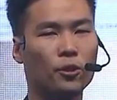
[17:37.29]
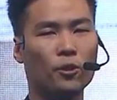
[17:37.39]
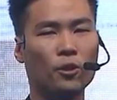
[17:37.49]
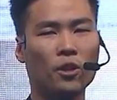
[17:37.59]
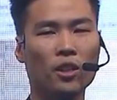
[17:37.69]

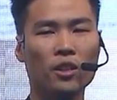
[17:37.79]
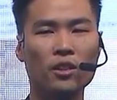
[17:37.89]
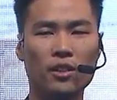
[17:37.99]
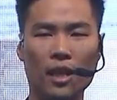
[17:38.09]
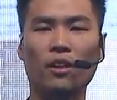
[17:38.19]
to
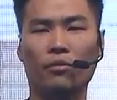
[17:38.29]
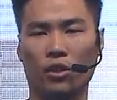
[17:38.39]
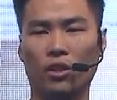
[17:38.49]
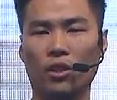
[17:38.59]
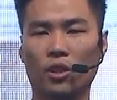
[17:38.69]

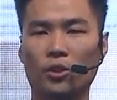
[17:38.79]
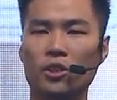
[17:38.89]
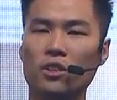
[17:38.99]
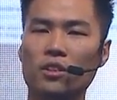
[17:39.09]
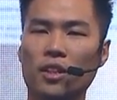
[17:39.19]
deliver. You
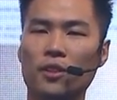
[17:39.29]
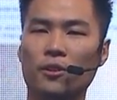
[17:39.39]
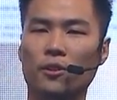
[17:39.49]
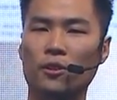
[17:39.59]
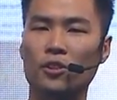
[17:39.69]
just need
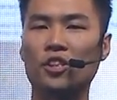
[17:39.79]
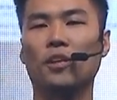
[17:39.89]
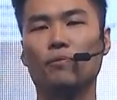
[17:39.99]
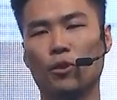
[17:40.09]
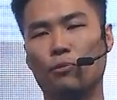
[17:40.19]
to
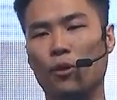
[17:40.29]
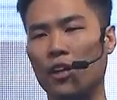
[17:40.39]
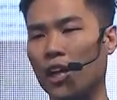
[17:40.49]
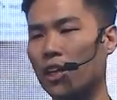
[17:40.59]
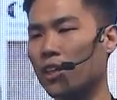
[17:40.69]
ship your
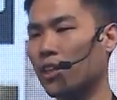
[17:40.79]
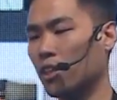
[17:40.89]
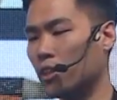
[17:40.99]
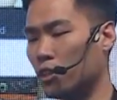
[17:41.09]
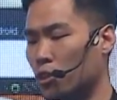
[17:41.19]
product
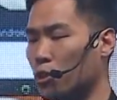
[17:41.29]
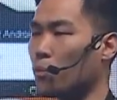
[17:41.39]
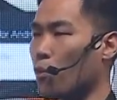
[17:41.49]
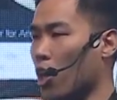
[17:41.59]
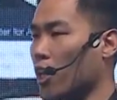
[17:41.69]
to the
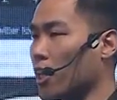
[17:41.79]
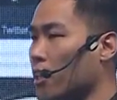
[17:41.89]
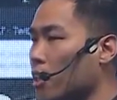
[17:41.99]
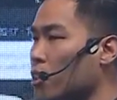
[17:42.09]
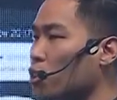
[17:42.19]
market.
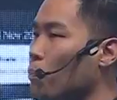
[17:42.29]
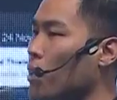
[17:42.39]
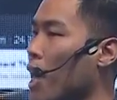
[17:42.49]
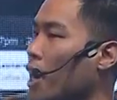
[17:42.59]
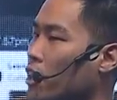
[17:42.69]
So
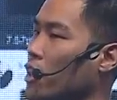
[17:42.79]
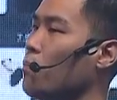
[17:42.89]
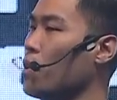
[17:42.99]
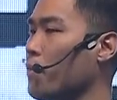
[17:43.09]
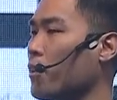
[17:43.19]
p actually
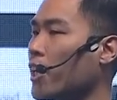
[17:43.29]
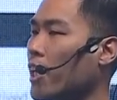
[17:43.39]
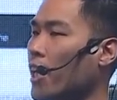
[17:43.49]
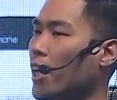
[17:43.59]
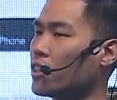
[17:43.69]
people
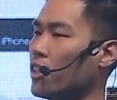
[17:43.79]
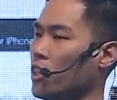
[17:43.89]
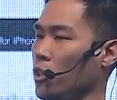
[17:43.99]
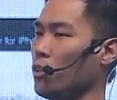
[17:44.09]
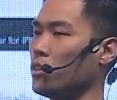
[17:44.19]
can actually
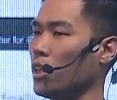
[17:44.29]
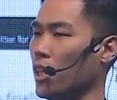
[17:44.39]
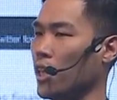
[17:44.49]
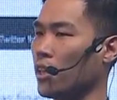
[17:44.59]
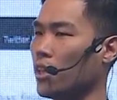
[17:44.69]
use it
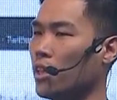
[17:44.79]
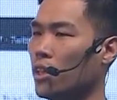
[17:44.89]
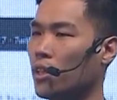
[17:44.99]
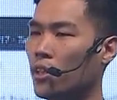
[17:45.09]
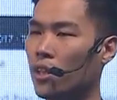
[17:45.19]
and
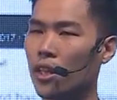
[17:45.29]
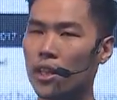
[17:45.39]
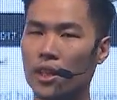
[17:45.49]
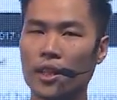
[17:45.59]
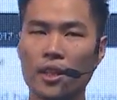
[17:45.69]
you
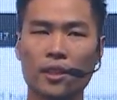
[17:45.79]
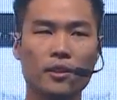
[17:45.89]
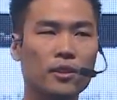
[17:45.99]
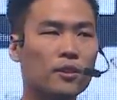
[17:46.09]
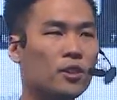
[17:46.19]
can,
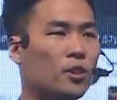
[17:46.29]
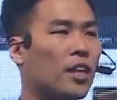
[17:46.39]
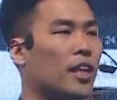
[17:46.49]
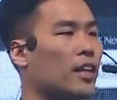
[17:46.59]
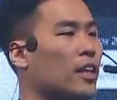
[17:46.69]
you
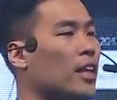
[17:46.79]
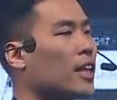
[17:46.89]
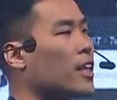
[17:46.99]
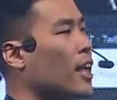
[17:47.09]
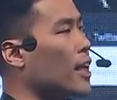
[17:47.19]
get,
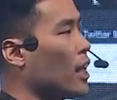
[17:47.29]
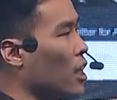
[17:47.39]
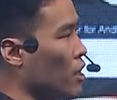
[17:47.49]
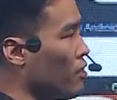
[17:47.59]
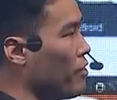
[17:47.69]
can get a
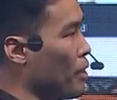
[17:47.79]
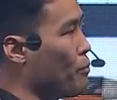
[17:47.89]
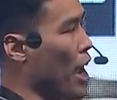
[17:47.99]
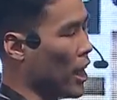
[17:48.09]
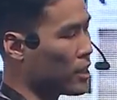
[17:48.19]
lot of
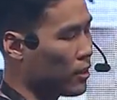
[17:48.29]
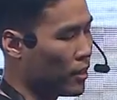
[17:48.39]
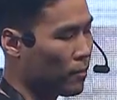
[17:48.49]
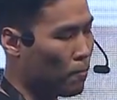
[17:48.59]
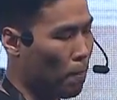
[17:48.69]
feedbacks,
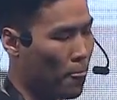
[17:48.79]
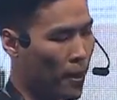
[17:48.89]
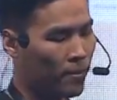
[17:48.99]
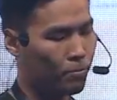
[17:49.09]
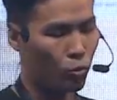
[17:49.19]

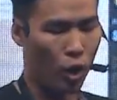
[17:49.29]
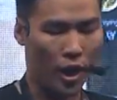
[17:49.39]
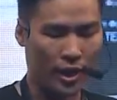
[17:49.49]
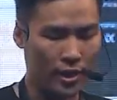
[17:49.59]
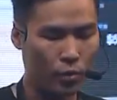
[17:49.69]

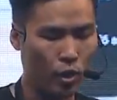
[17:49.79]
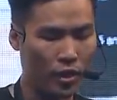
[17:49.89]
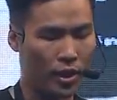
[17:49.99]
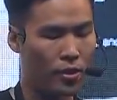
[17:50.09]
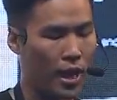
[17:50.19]
right? That's one
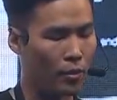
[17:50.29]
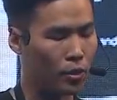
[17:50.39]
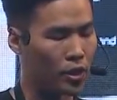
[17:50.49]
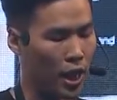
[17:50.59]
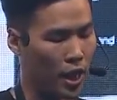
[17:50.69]
thing you have
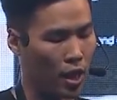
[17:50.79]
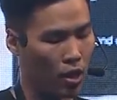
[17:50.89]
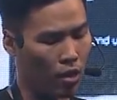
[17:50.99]
to take care